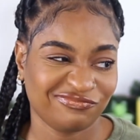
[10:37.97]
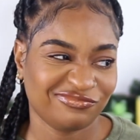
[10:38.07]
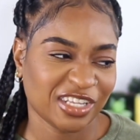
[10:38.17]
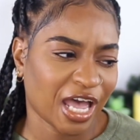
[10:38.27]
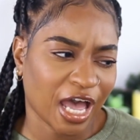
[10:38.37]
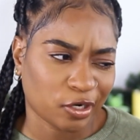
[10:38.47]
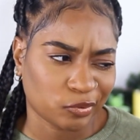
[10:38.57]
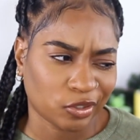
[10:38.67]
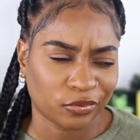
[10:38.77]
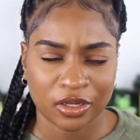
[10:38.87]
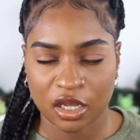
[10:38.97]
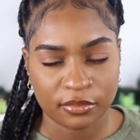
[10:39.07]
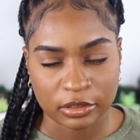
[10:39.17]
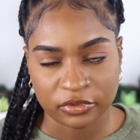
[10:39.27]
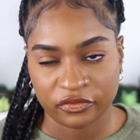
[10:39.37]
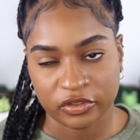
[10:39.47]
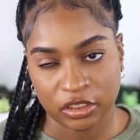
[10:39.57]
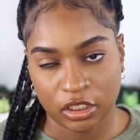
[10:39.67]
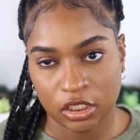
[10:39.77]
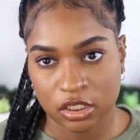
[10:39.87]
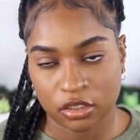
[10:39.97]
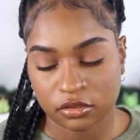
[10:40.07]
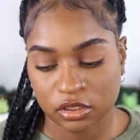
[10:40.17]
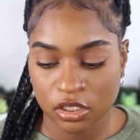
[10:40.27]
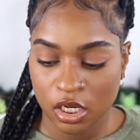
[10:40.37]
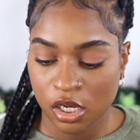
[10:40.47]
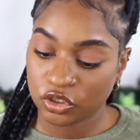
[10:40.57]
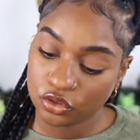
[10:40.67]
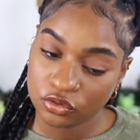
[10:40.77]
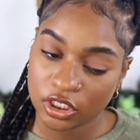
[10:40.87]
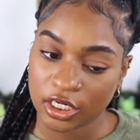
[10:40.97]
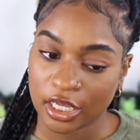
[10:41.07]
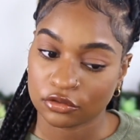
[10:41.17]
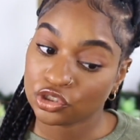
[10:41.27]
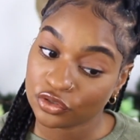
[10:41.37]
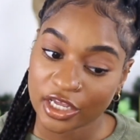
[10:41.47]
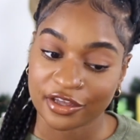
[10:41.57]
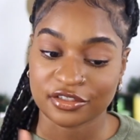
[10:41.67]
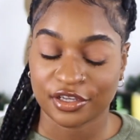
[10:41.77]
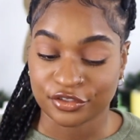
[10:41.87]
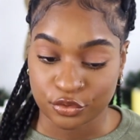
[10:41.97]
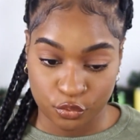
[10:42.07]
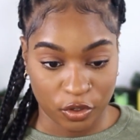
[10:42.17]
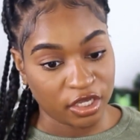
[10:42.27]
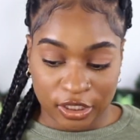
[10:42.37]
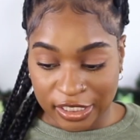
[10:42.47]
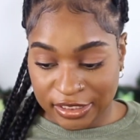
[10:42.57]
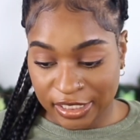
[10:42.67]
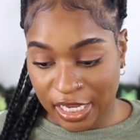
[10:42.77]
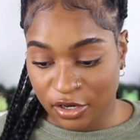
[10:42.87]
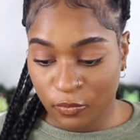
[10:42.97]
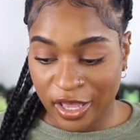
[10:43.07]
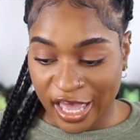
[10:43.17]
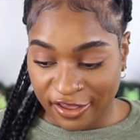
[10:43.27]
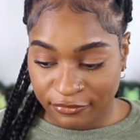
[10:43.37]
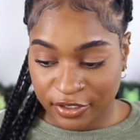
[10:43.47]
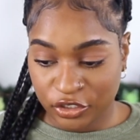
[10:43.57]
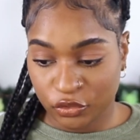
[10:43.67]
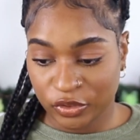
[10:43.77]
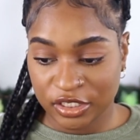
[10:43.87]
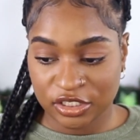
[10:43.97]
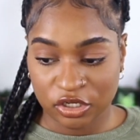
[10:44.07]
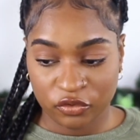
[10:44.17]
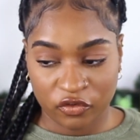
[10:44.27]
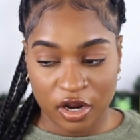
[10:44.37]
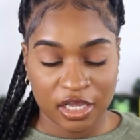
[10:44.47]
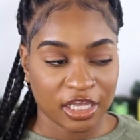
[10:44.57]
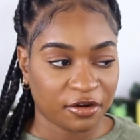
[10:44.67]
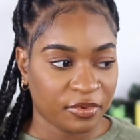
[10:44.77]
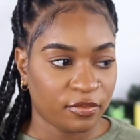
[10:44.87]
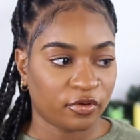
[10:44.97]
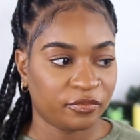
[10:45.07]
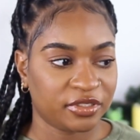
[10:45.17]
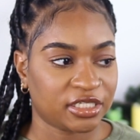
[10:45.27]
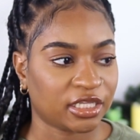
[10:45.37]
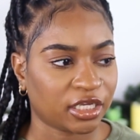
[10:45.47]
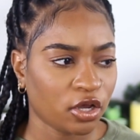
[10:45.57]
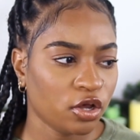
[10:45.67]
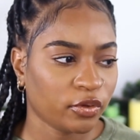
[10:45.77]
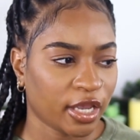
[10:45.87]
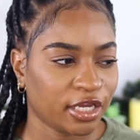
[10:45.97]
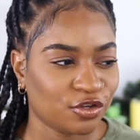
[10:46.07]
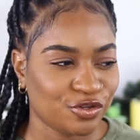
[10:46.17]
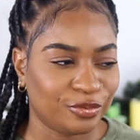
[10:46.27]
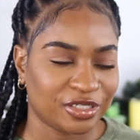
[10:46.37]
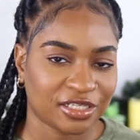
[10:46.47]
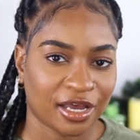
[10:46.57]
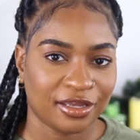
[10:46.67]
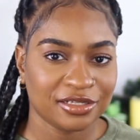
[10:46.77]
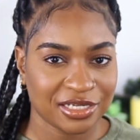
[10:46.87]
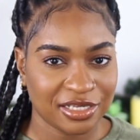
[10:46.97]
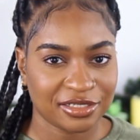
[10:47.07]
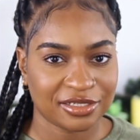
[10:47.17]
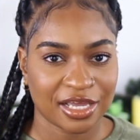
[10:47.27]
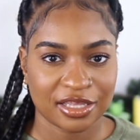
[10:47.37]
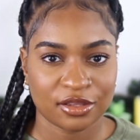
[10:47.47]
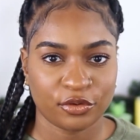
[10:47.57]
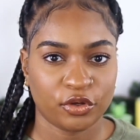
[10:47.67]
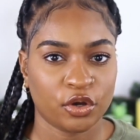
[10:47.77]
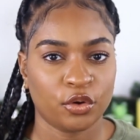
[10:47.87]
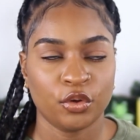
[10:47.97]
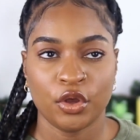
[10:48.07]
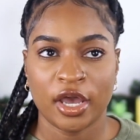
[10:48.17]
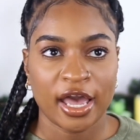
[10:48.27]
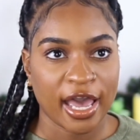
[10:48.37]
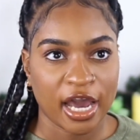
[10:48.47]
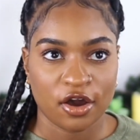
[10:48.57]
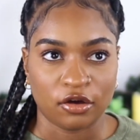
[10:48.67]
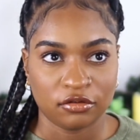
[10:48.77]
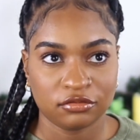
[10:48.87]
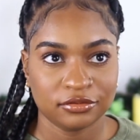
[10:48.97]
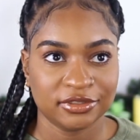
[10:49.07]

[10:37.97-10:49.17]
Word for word: I don't know, I'm not really feeling any of those. Do check out Treehouse as well. That's kind of what I've been doing so far. A lot of people have been saying like, oh, okay, I know you just got into this not that long ago. How?